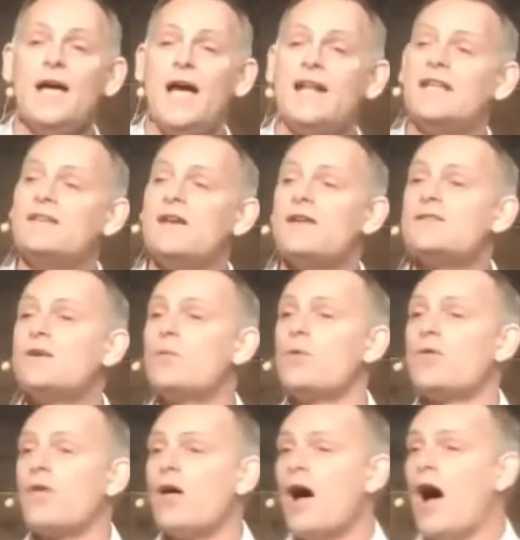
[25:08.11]
And he does it
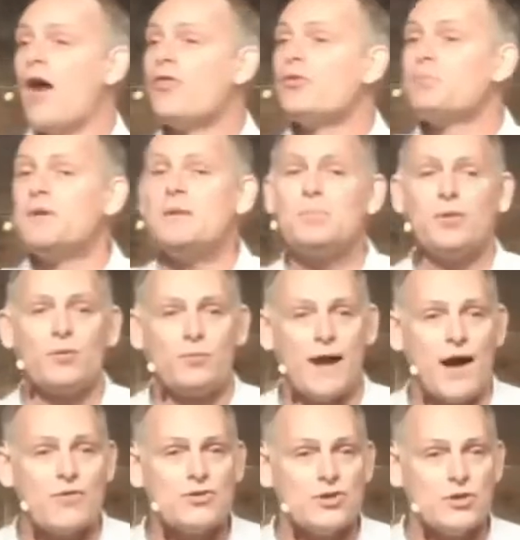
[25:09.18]
with other people
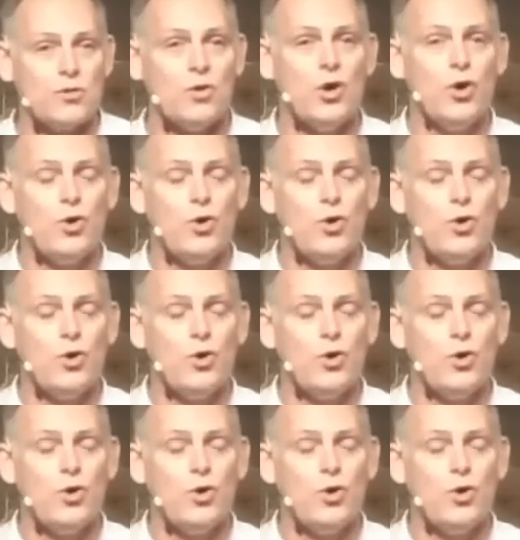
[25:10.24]
around you